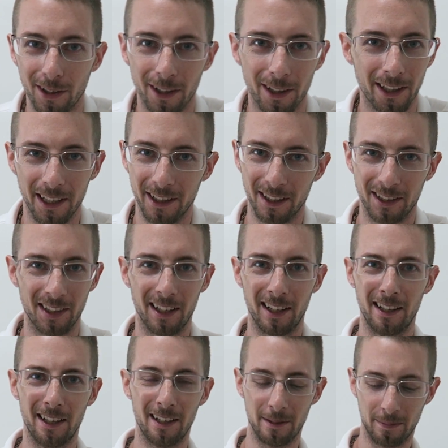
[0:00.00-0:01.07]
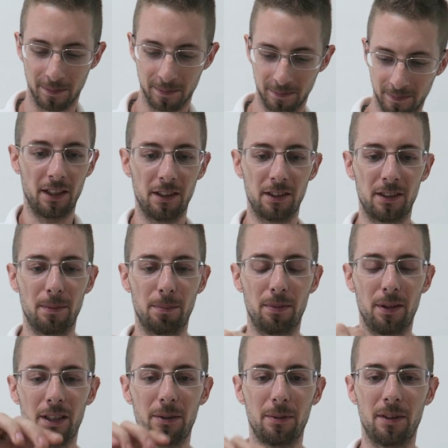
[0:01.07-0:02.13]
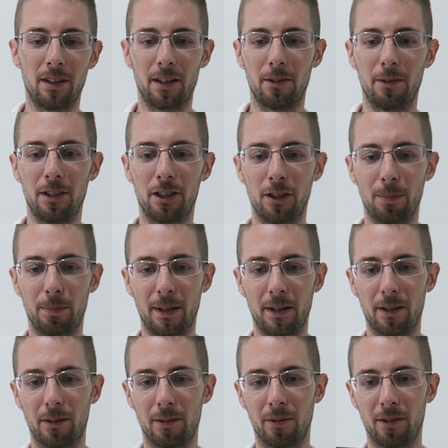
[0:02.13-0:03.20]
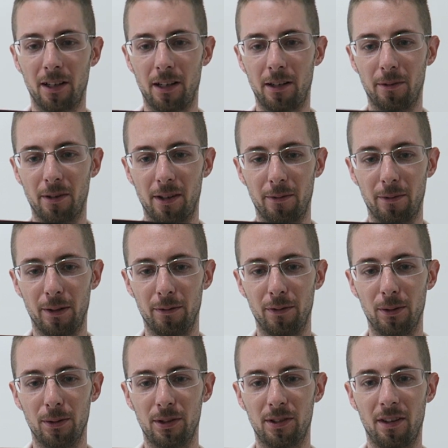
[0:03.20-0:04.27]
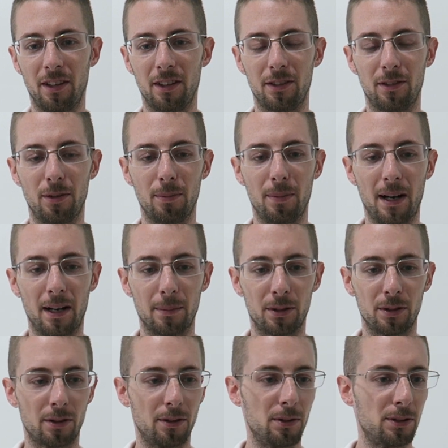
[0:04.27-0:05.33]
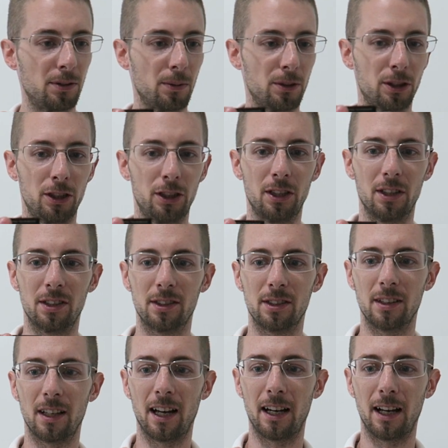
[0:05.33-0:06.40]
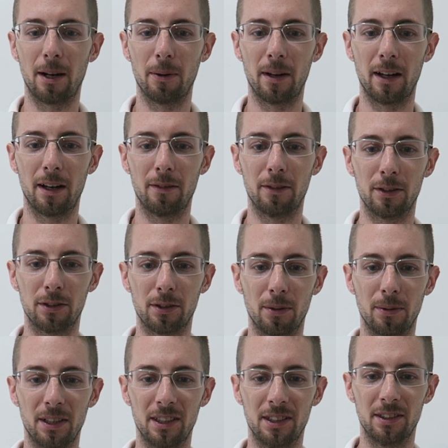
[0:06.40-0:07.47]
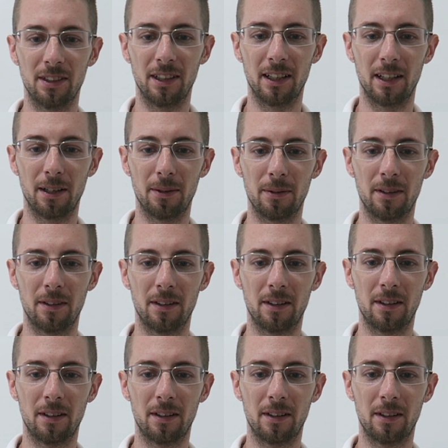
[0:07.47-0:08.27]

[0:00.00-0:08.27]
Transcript: all clean, let's get it in. Here's the breech with our original barrel. We've loosened these 2 bottom screws, so it should just slide out ever so easily now.